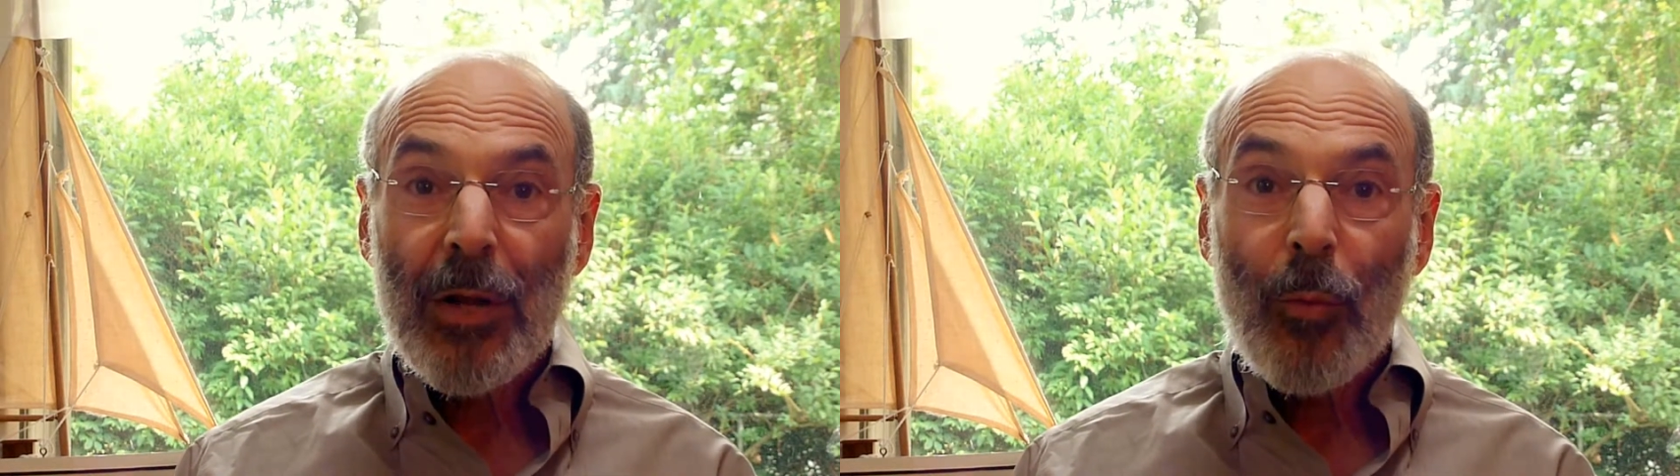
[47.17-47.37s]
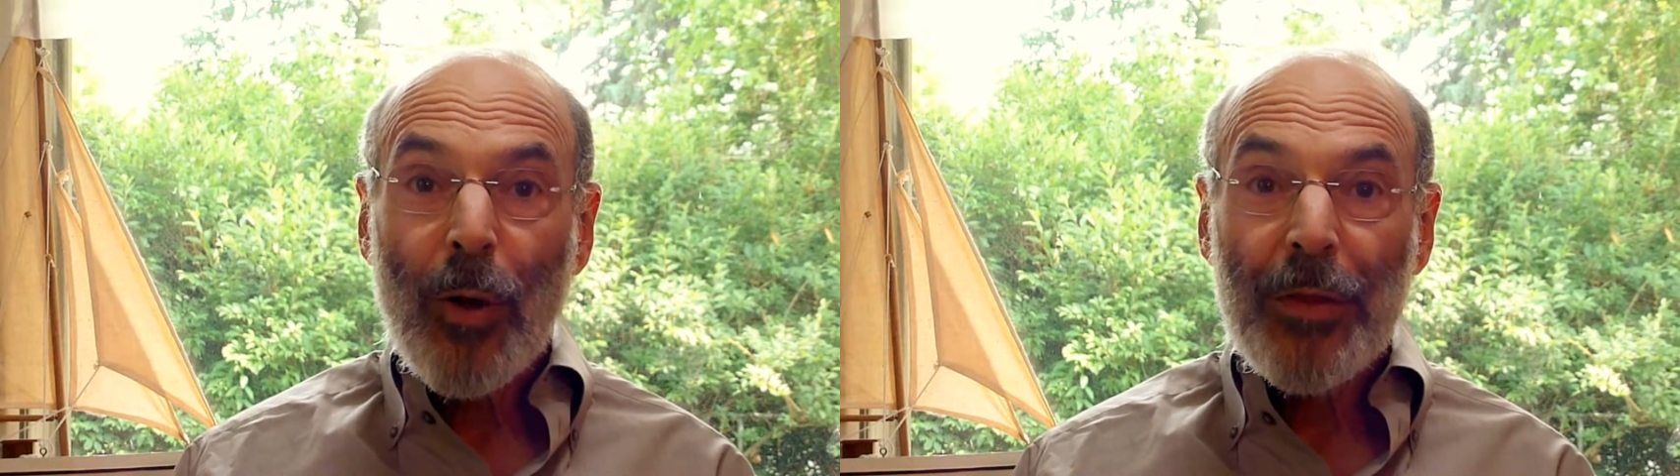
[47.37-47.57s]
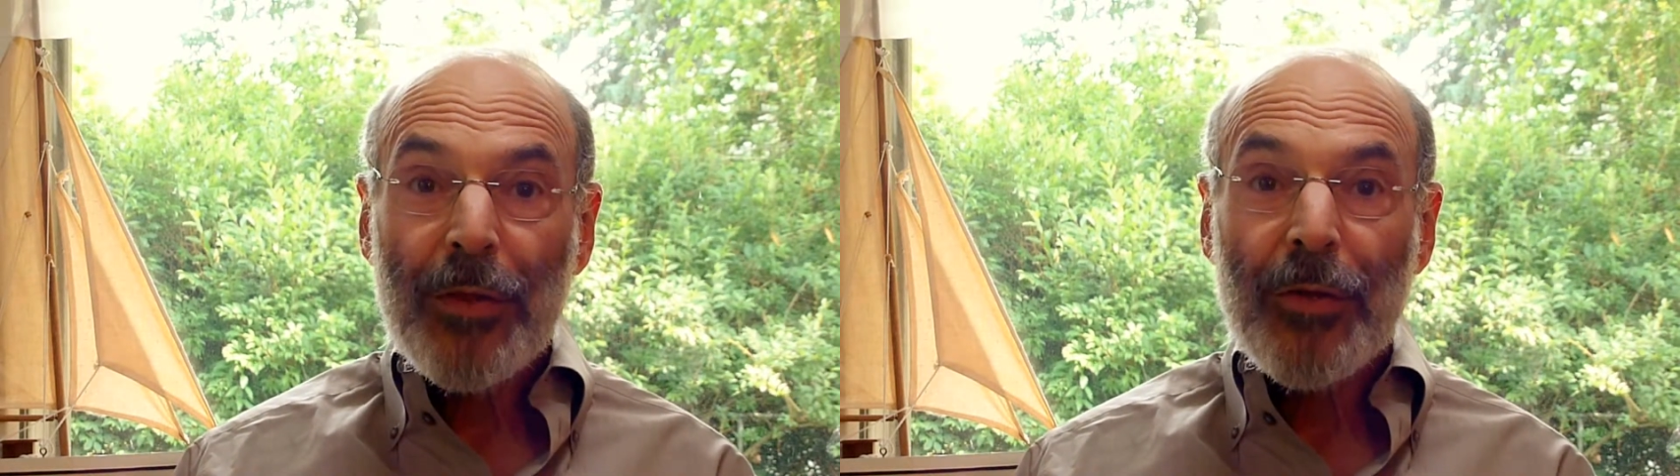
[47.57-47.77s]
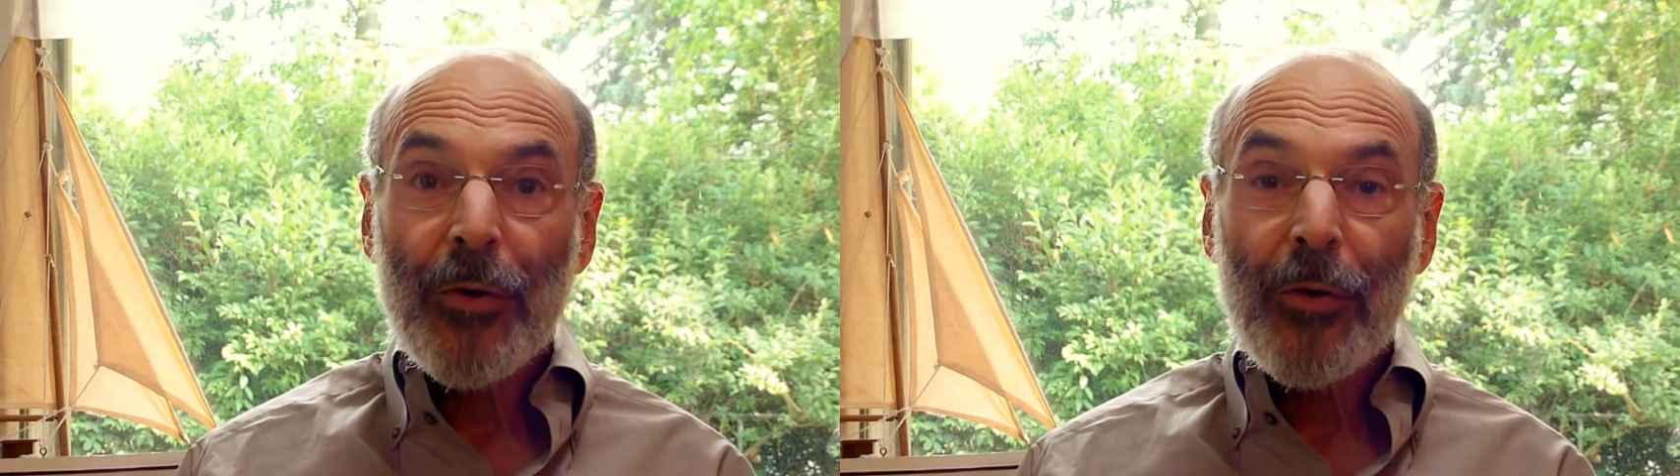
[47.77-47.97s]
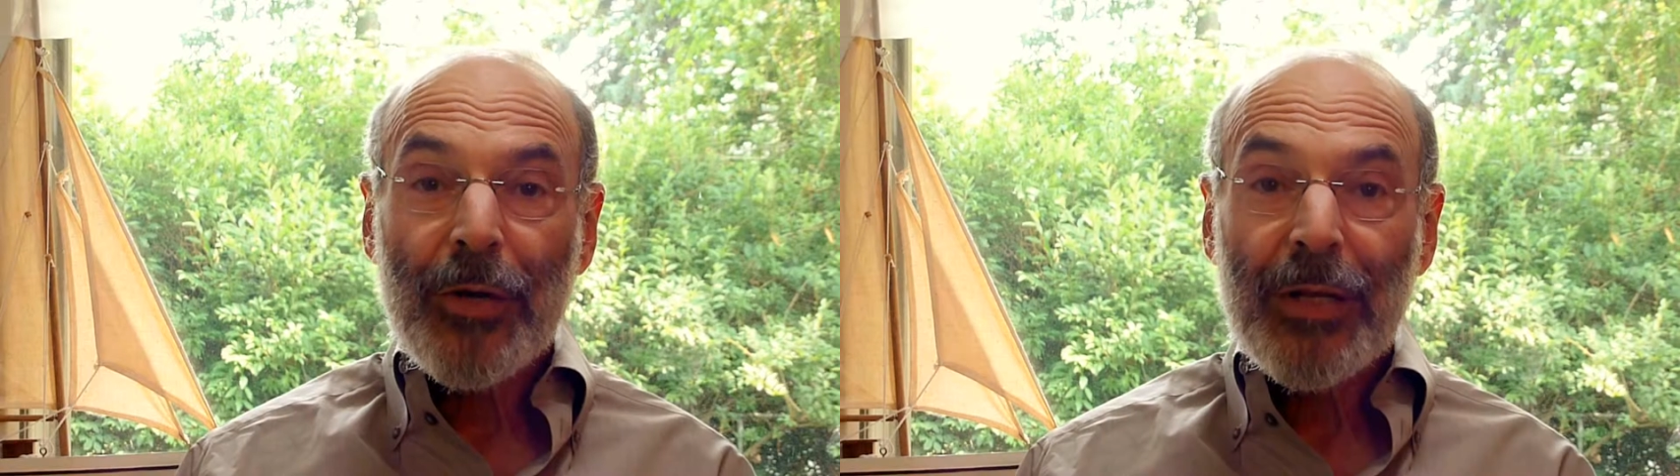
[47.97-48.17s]
whether
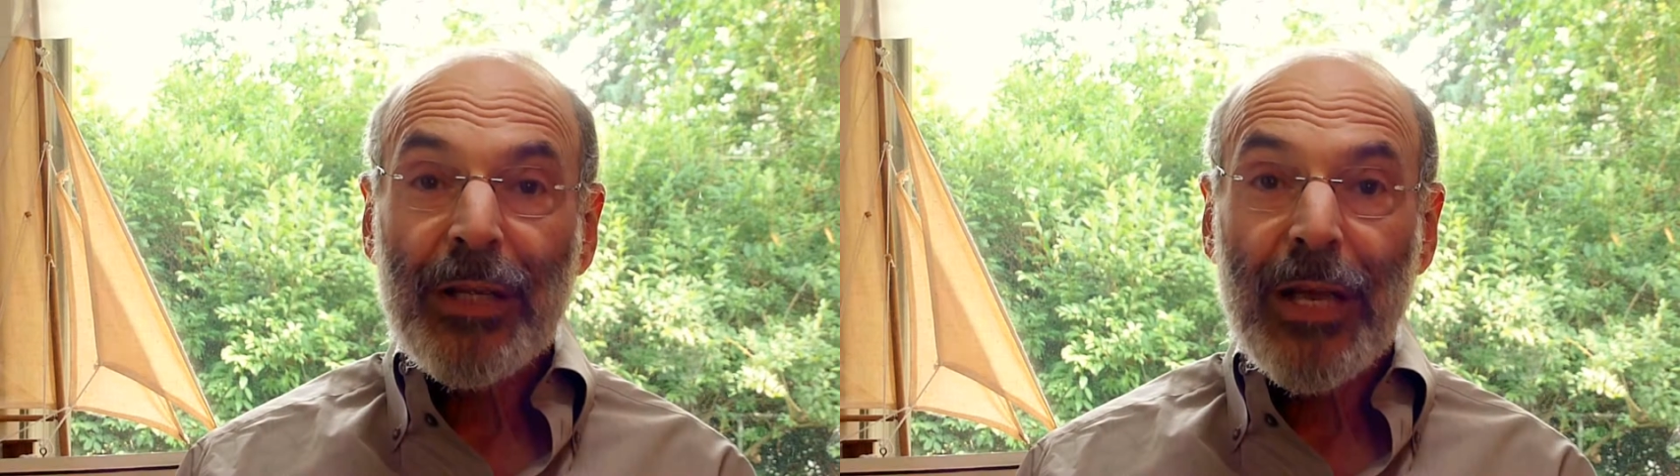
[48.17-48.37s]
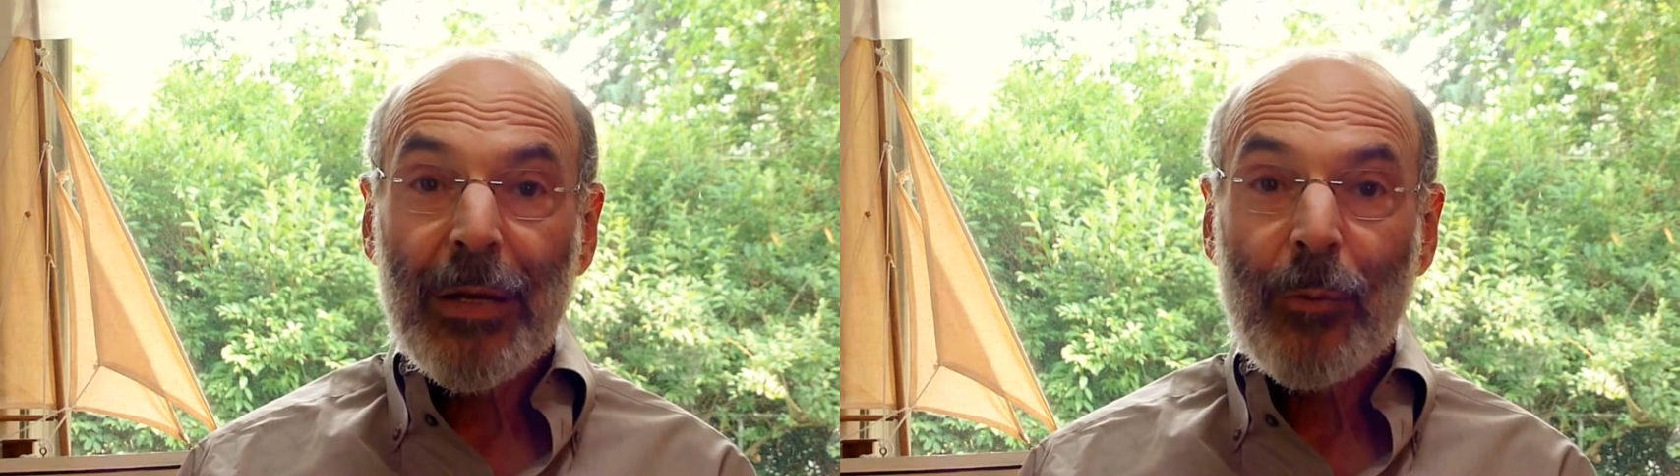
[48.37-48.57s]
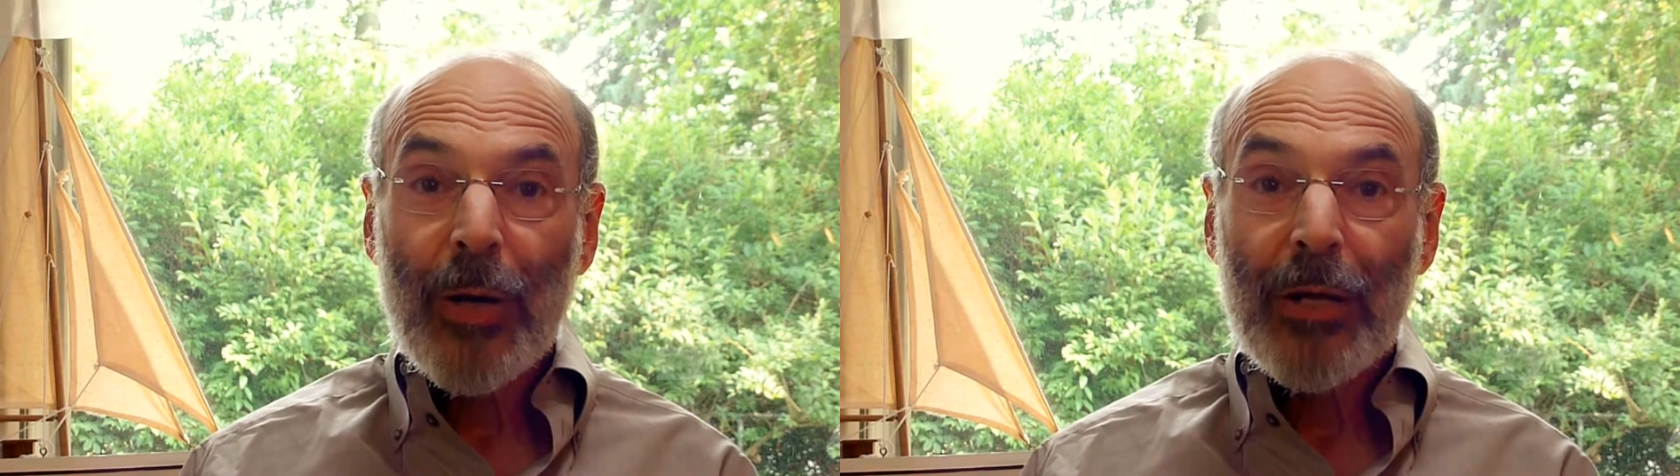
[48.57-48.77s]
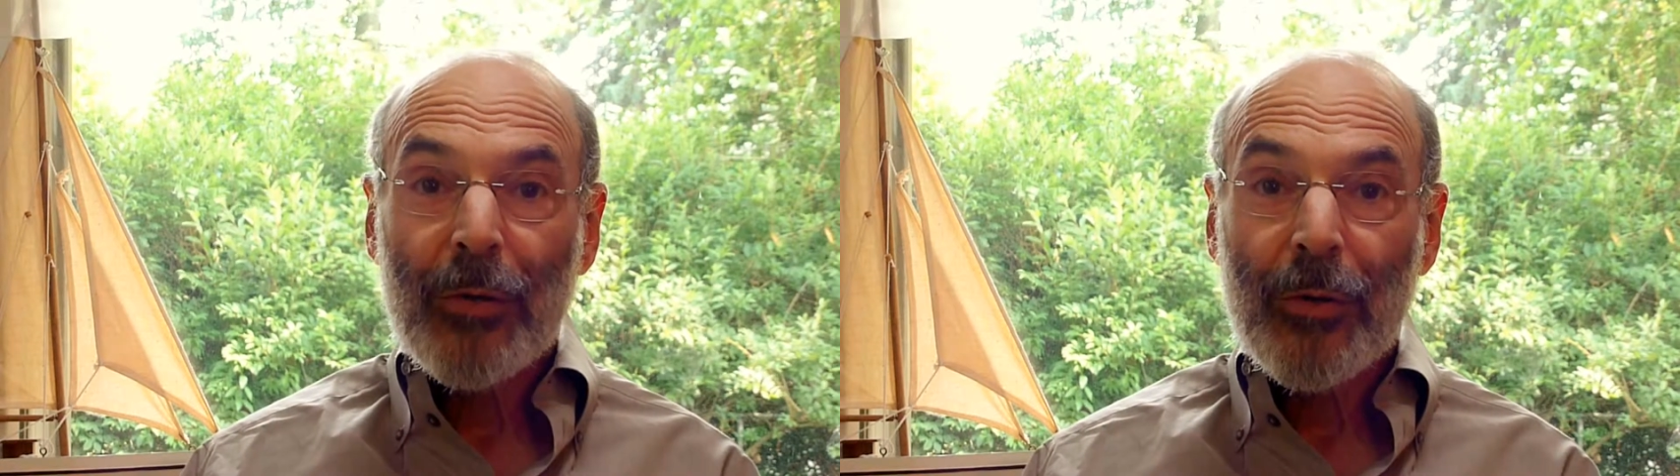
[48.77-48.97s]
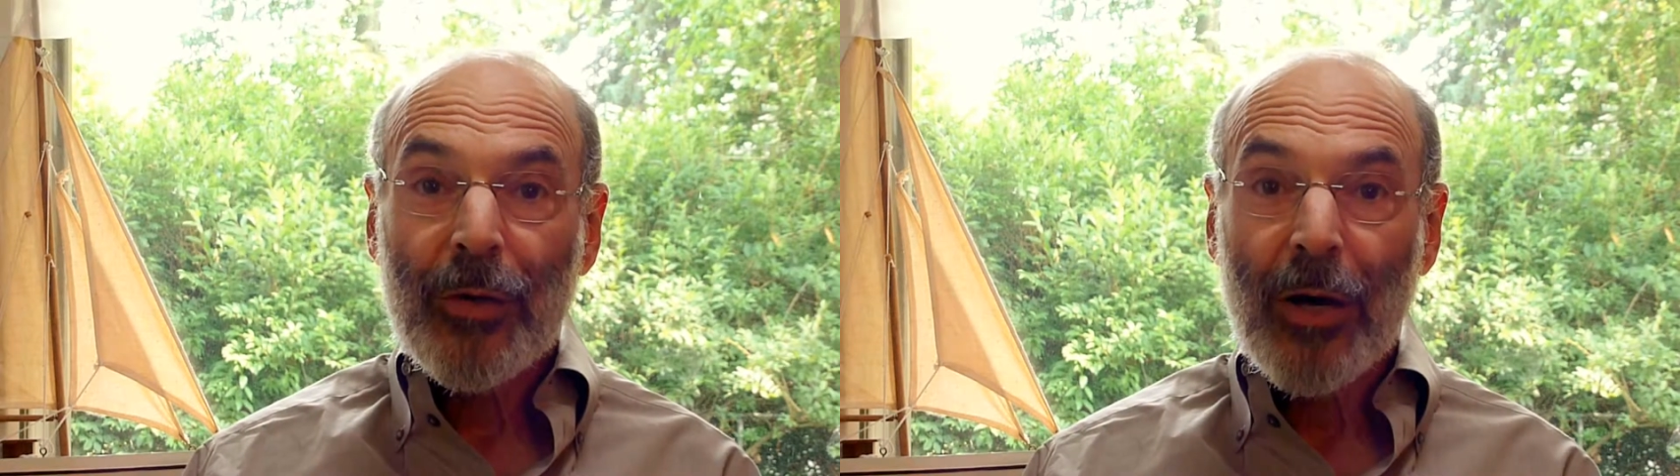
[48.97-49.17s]
you're going to gain weight
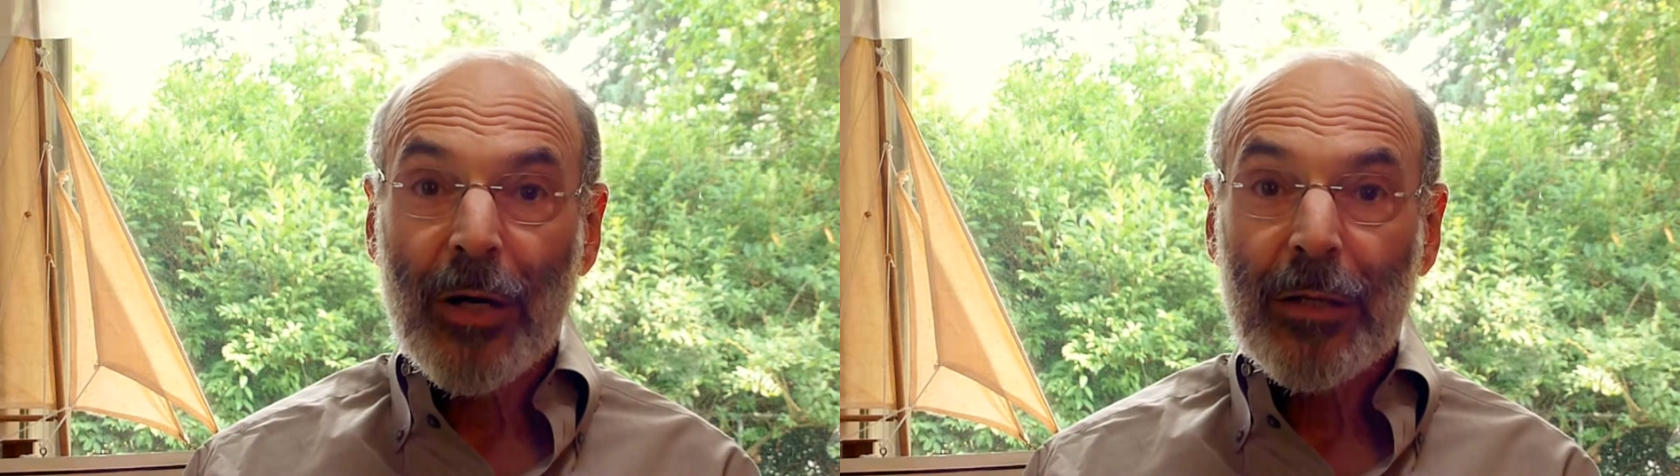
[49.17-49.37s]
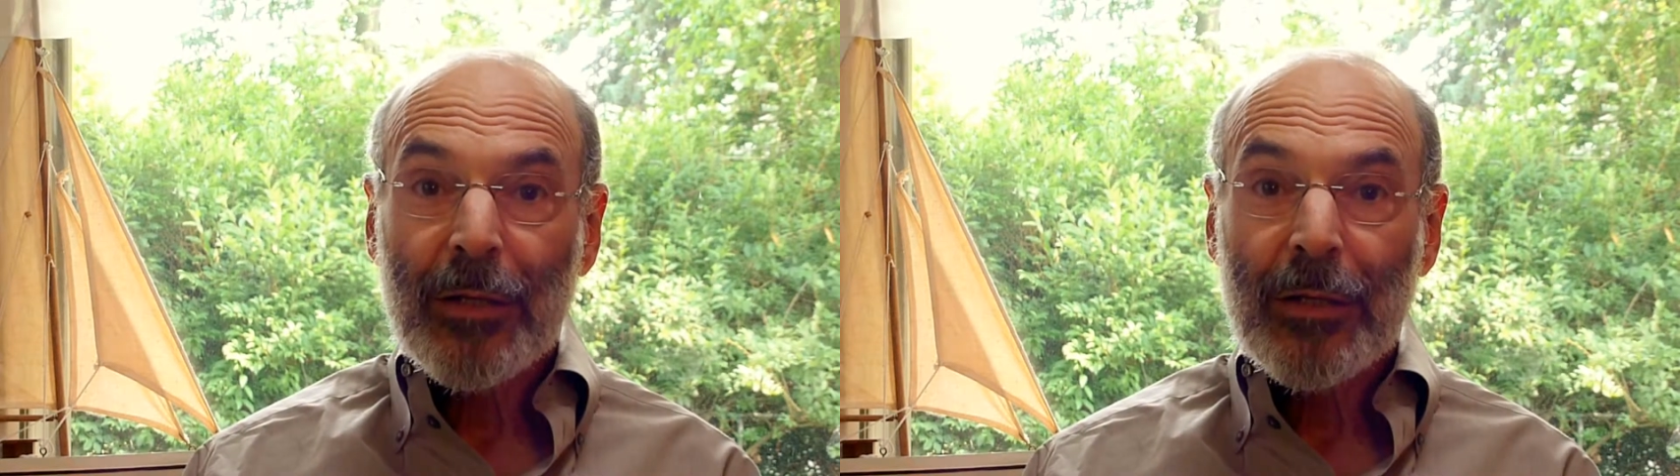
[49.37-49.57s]
or not.